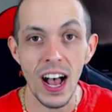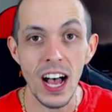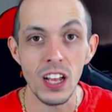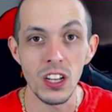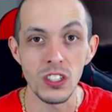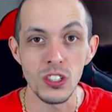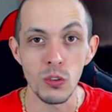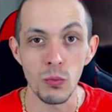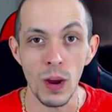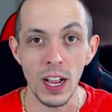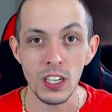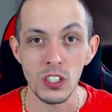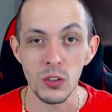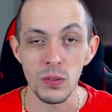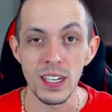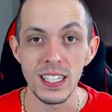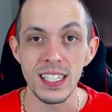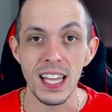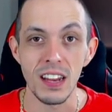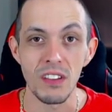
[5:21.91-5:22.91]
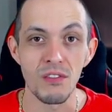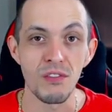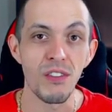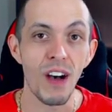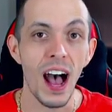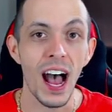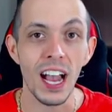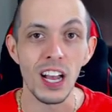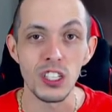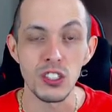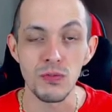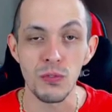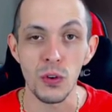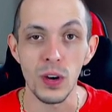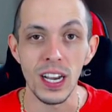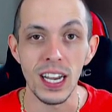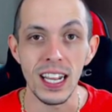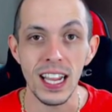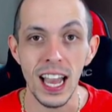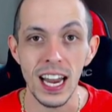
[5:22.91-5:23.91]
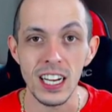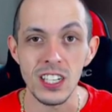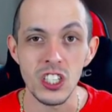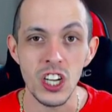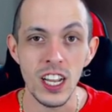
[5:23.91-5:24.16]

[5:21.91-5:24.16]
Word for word: file directories and files for any kind